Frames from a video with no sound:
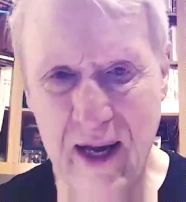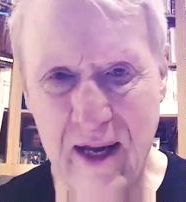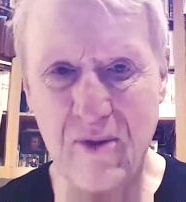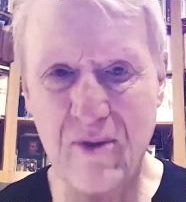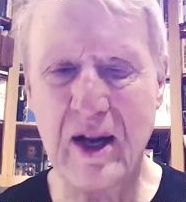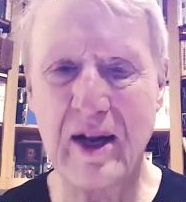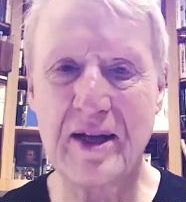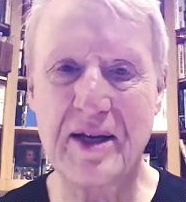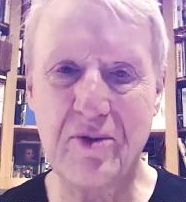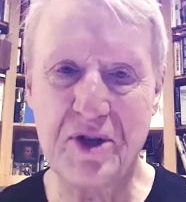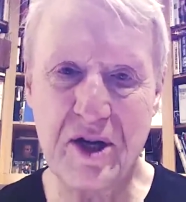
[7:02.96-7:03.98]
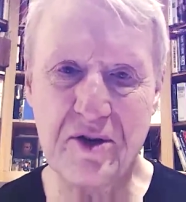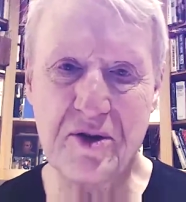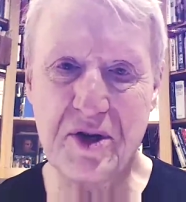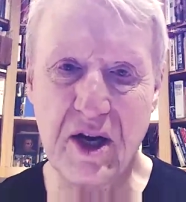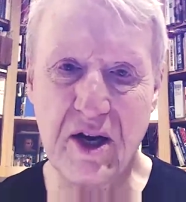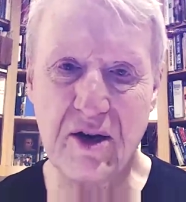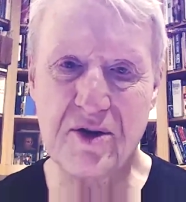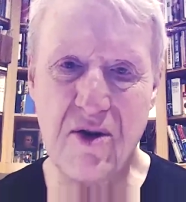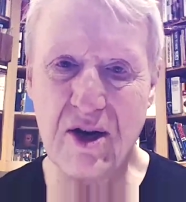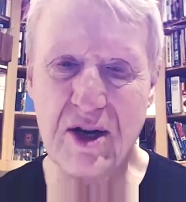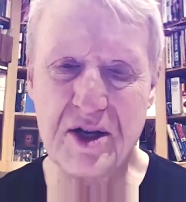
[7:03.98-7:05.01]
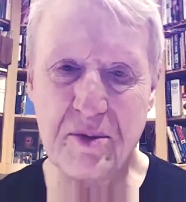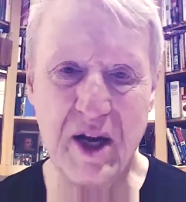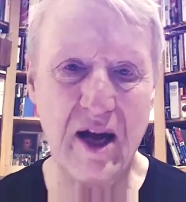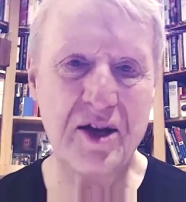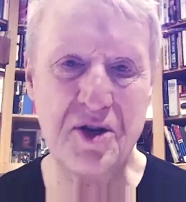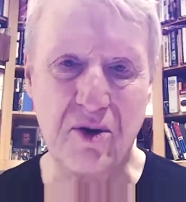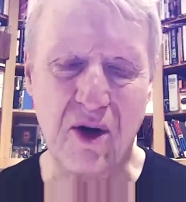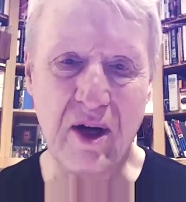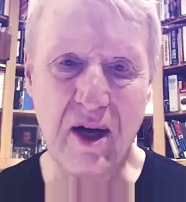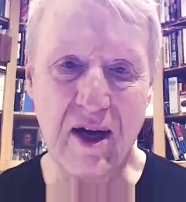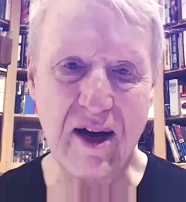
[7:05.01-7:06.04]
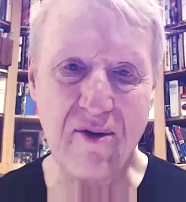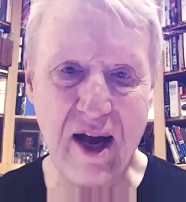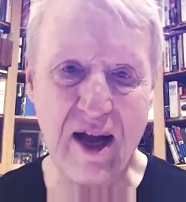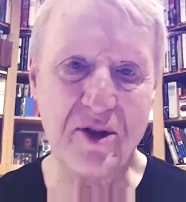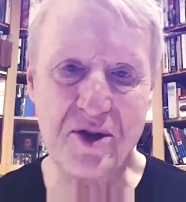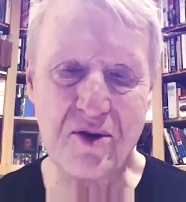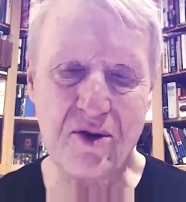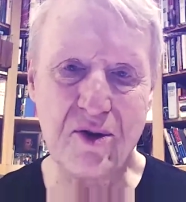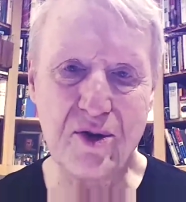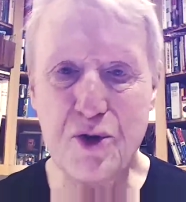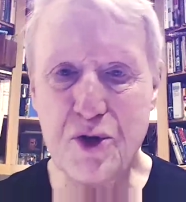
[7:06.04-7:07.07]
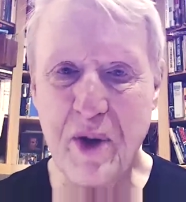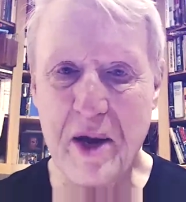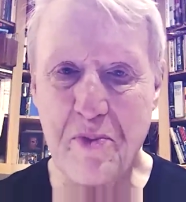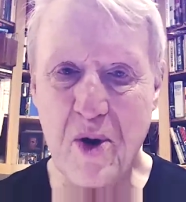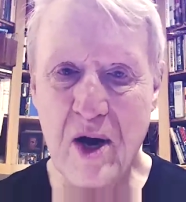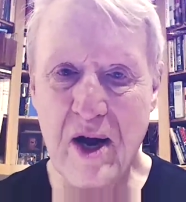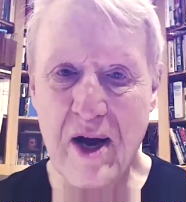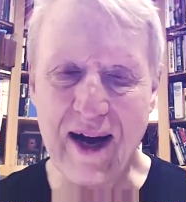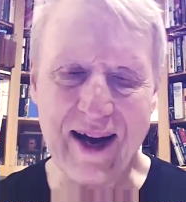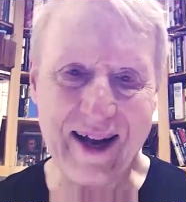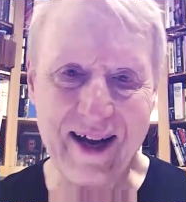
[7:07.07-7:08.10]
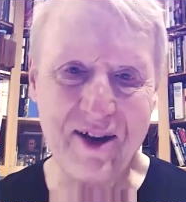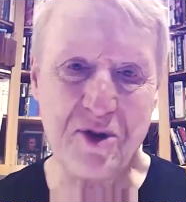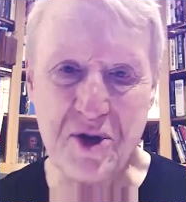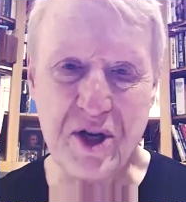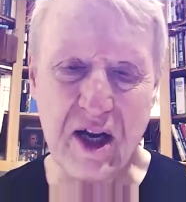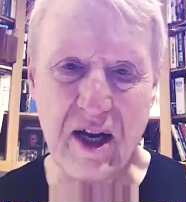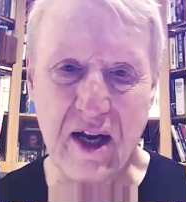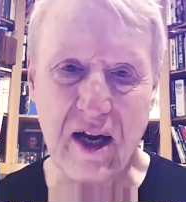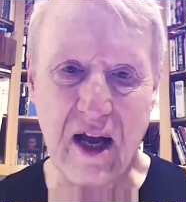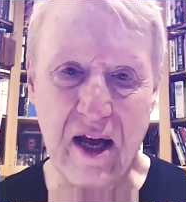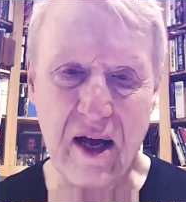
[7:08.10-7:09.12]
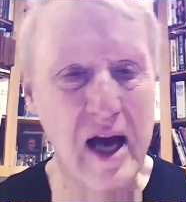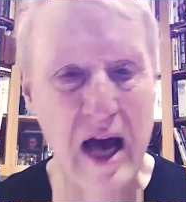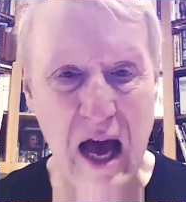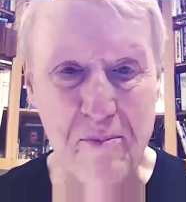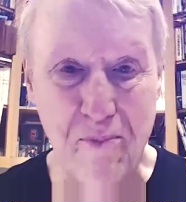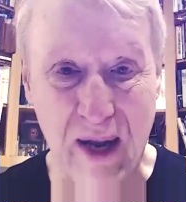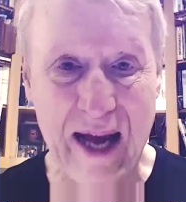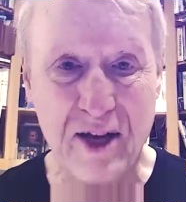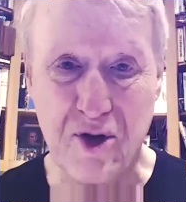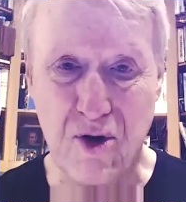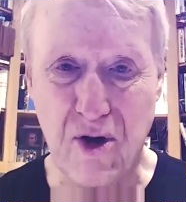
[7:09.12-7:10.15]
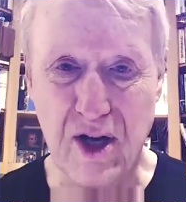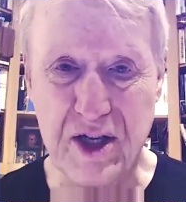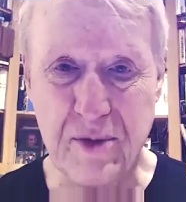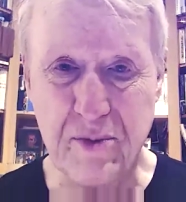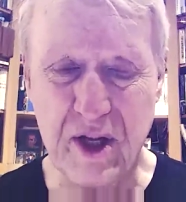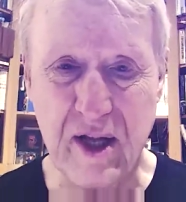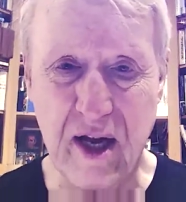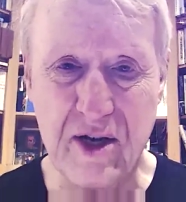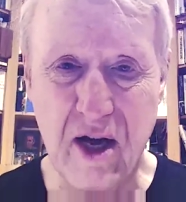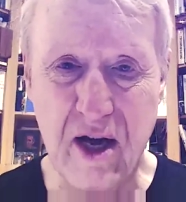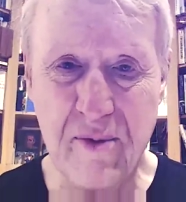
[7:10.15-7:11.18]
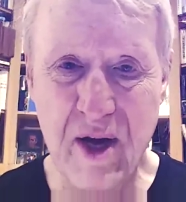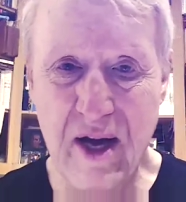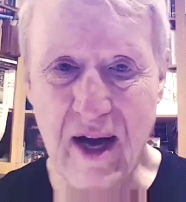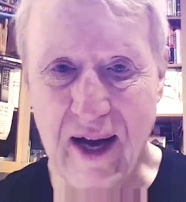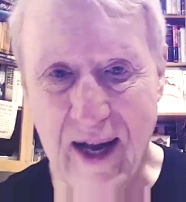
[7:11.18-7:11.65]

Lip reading: to realize I was interested in journalism in high school. I ran the school newspaper. I got interested in black journalism at that time. I got